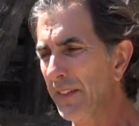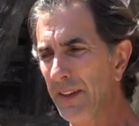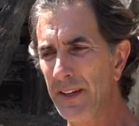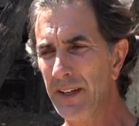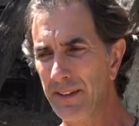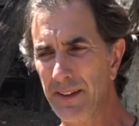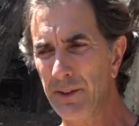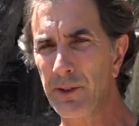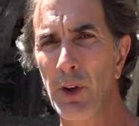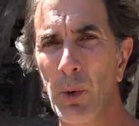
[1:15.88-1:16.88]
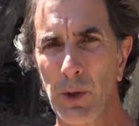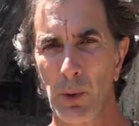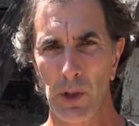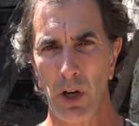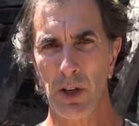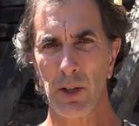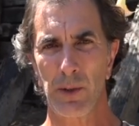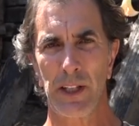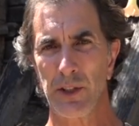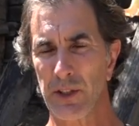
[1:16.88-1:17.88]
The, there's no one who will
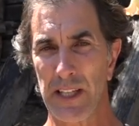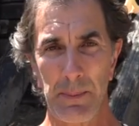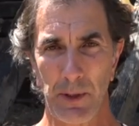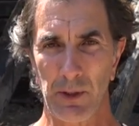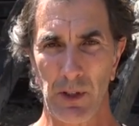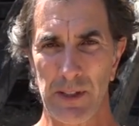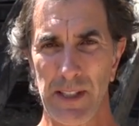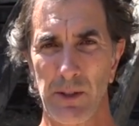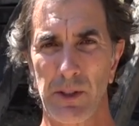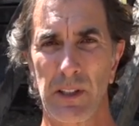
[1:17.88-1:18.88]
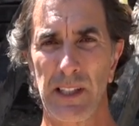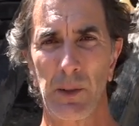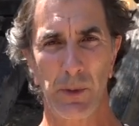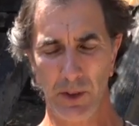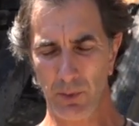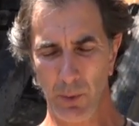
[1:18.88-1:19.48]
argue that just keeping your dog's ears clean with a,